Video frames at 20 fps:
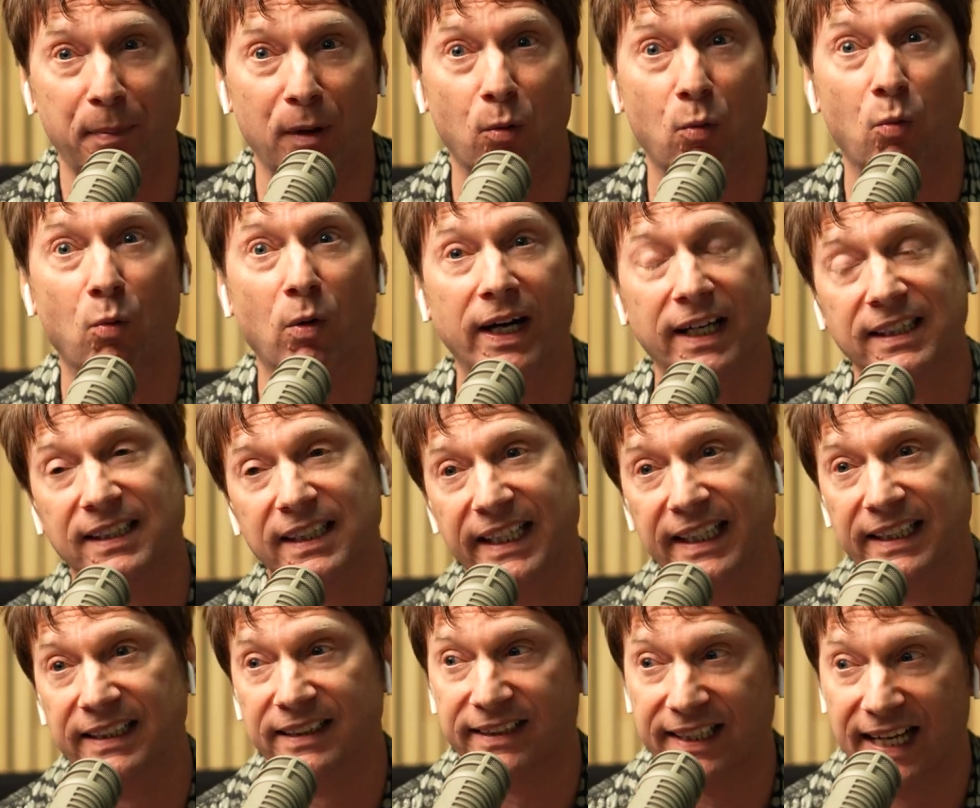but what does
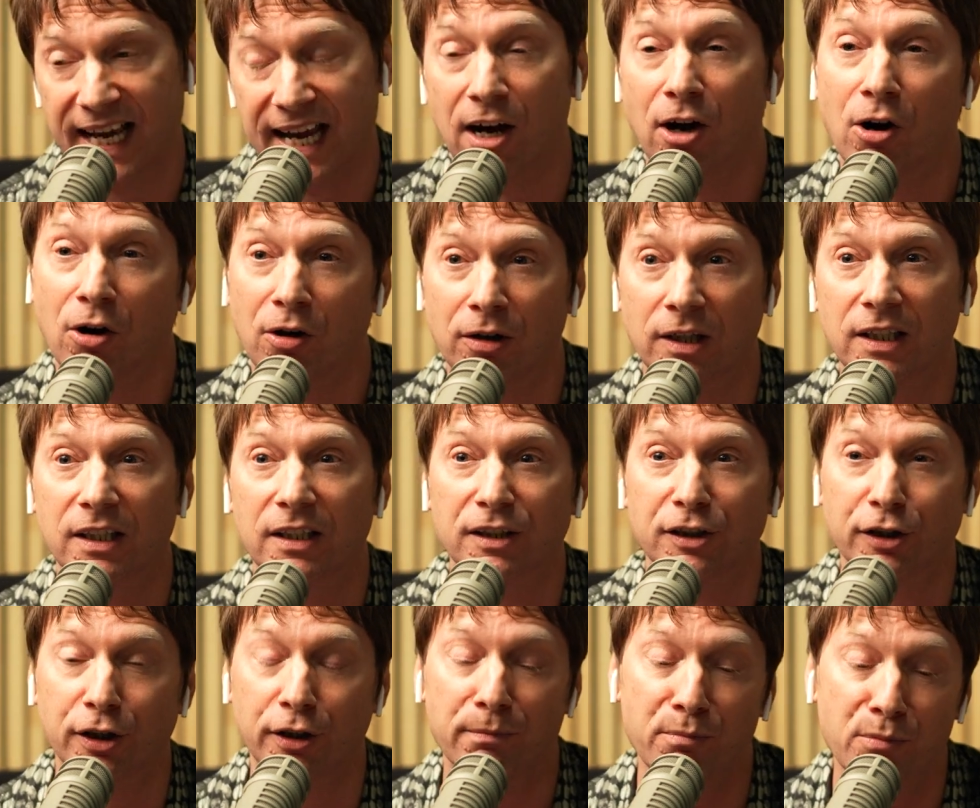it entail
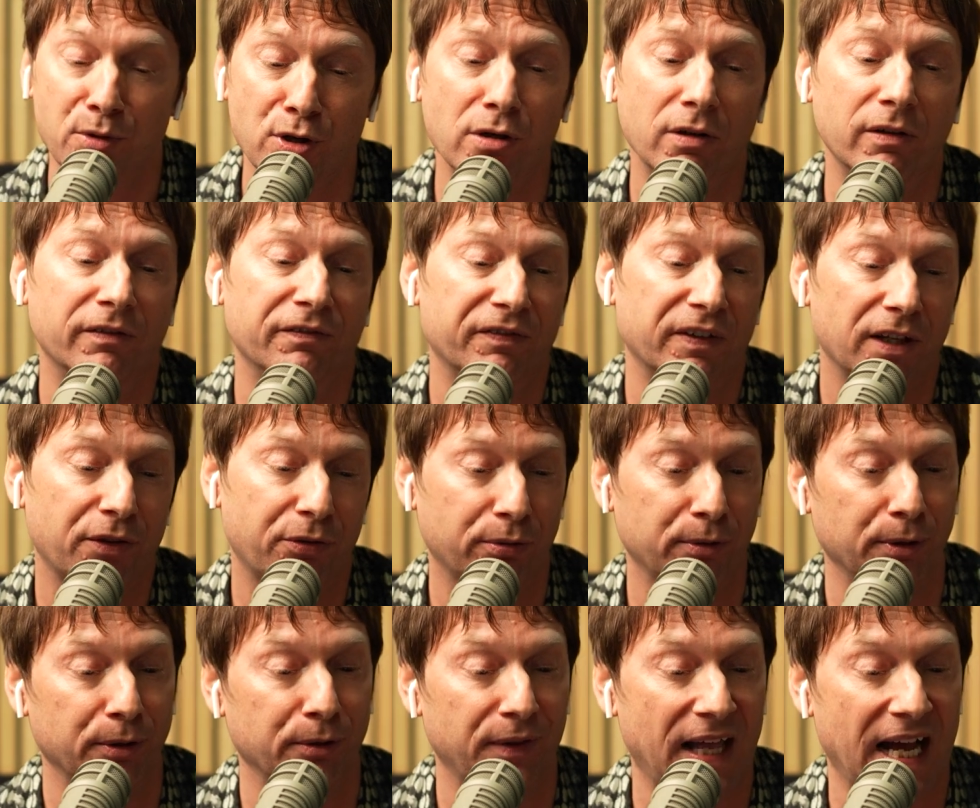to move
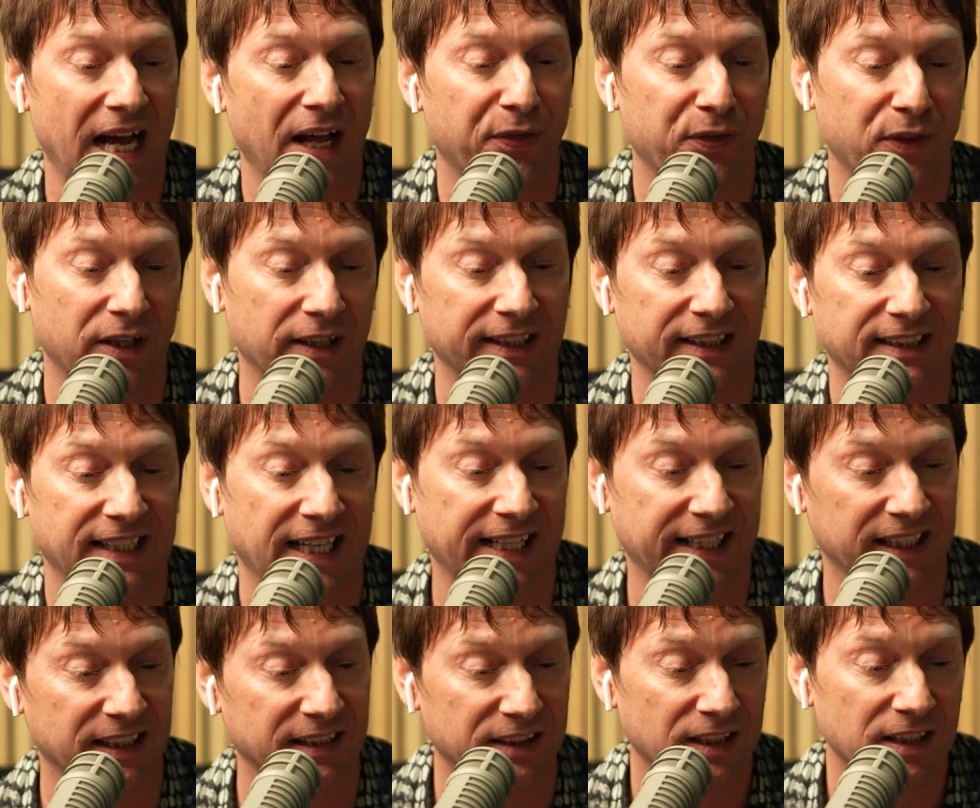through that 30
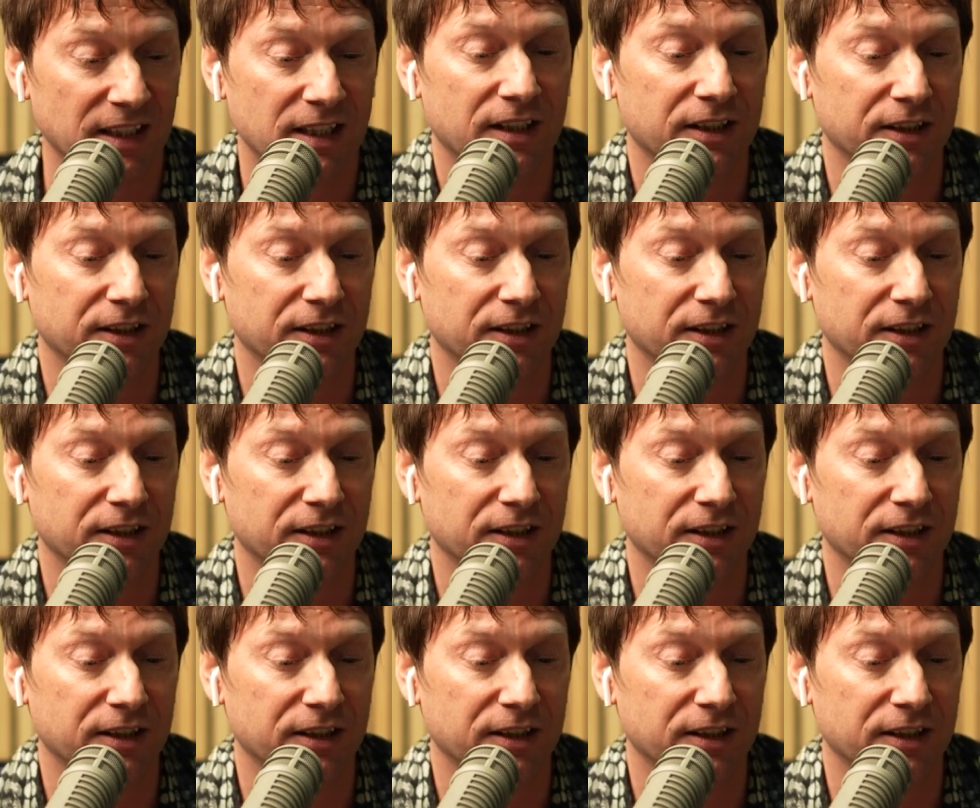seconds?